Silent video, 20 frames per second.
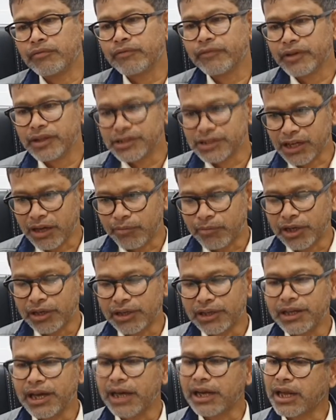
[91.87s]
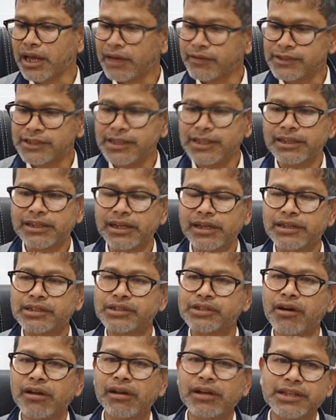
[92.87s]
its ability, and I have seen the
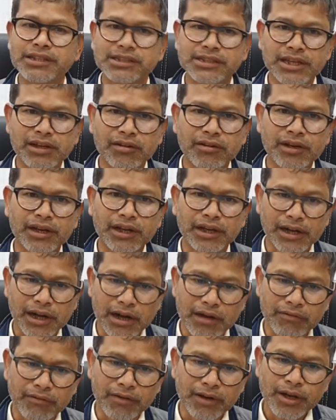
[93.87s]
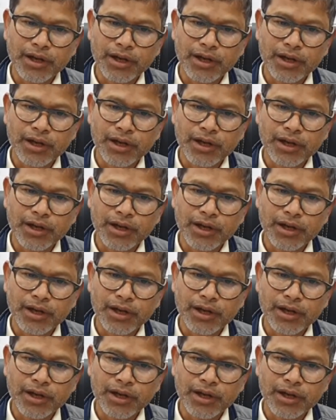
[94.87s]
result is there on the ground.